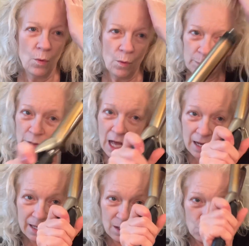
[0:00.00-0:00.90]

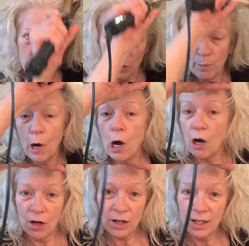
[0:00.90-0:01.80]
blocking where you
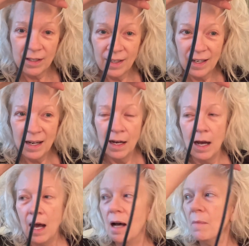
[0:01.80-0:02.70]
park,
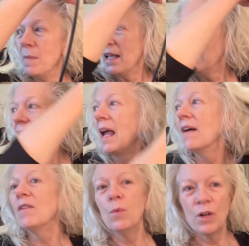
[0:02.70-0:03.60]
uh, making
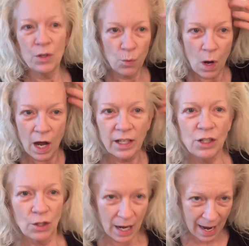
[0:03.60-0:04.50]
everywhere you walk in
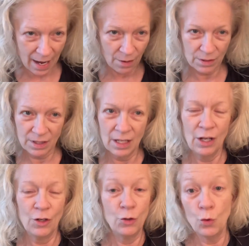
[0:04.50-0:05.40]
your house
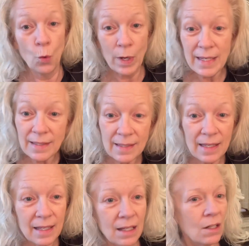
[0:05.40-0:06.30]

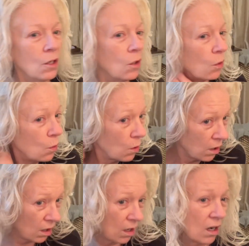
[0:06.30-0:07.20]
noisy
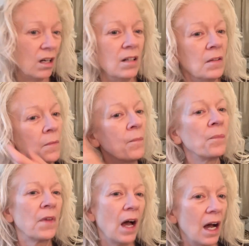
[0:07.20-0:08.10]
or
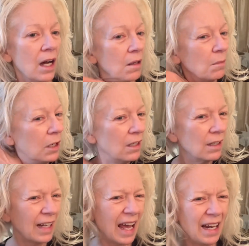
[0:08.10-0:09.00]
um,
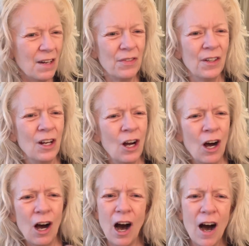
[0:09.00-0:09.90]
kind of
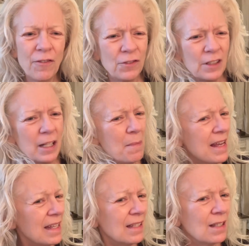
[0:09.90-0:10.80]
off
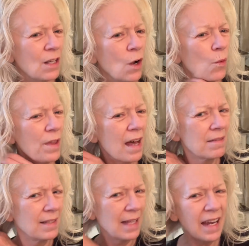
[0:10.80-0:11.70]
limits
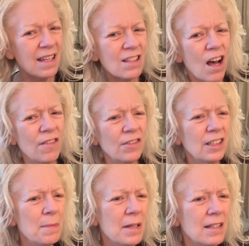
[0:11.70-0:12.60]
without saying it's off
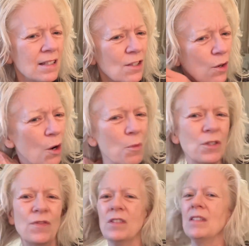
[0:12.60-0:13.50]
limits. So it
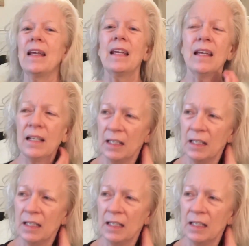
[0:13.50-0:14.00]
almost feels like